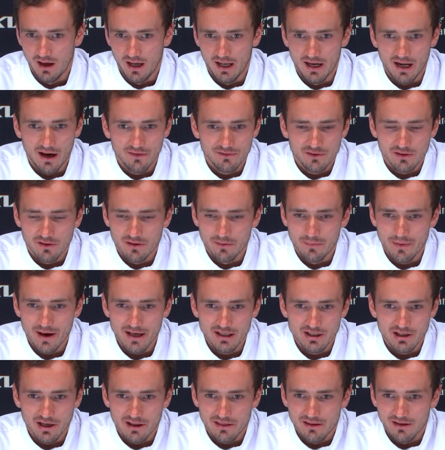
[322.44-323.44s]
And after the
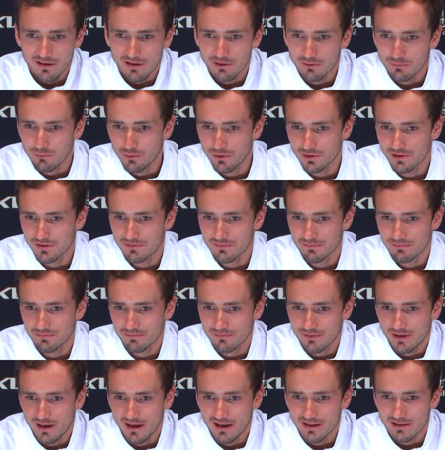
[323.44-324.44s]
match, I think it was,
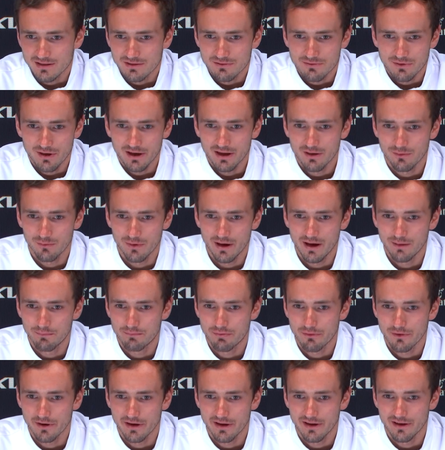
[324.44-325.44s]
yeah, straight away
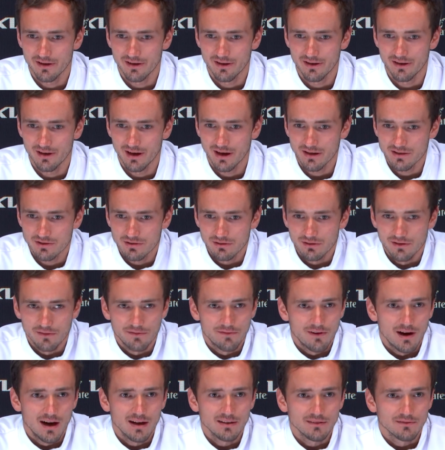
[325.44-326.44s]
pretty actually
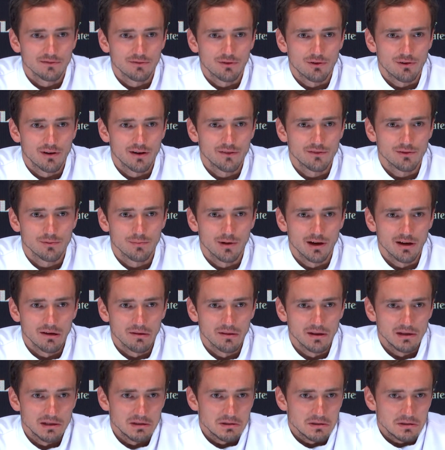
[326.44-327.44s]
fun for
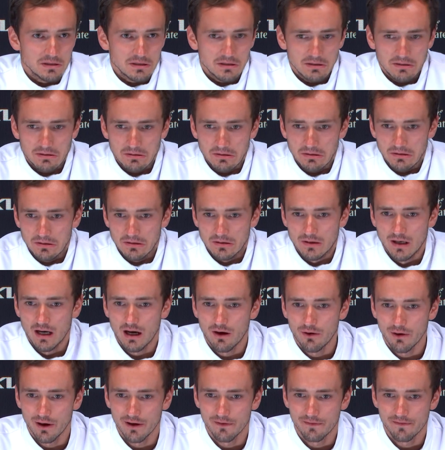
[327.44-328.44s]
everybody. That's
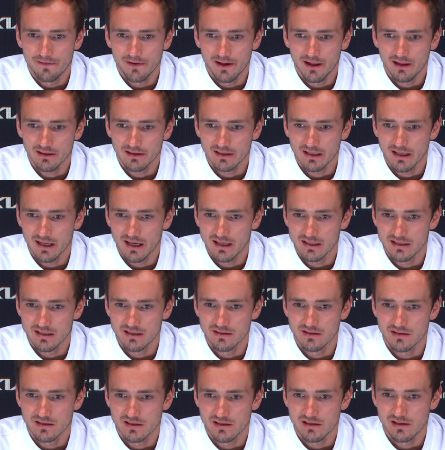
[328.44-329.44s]
how I felt, and I
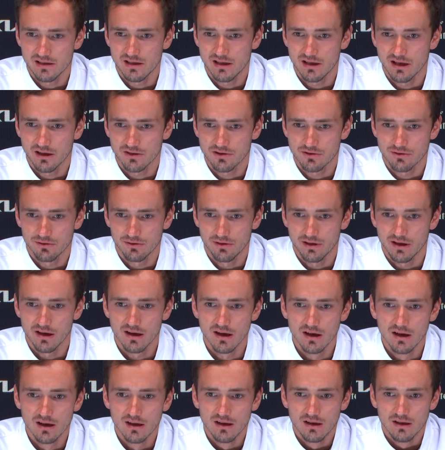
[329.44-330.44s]
didn't see actually
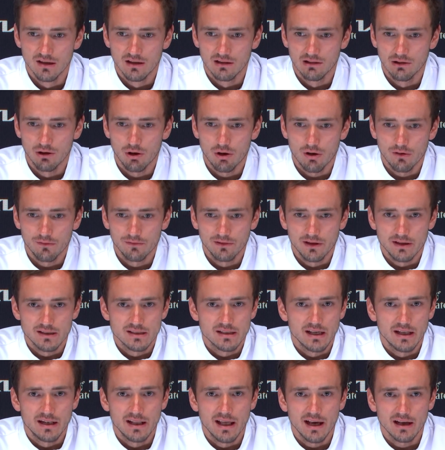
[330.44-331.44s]
a lot of,
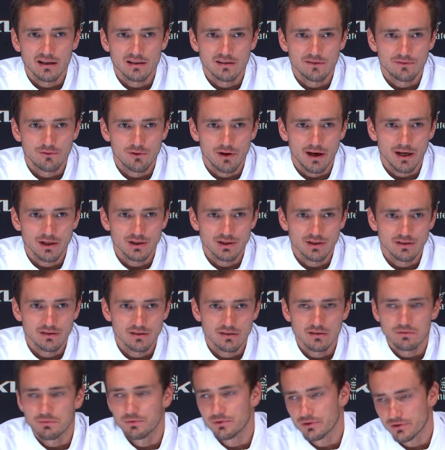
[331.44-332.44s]
let's say, negative
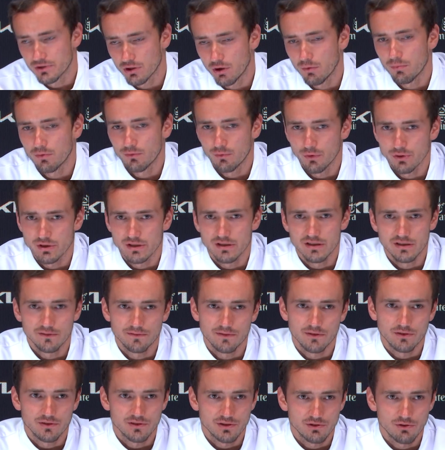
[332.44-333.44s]
reactions. US Open was a
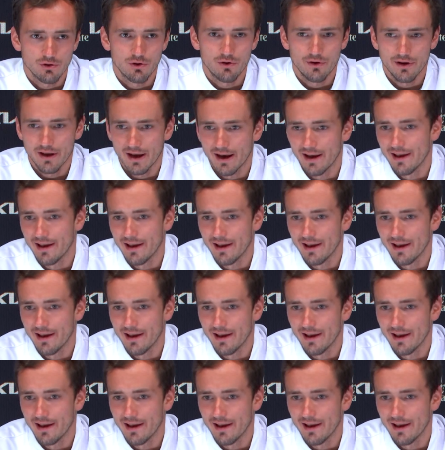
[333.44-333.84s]
different story.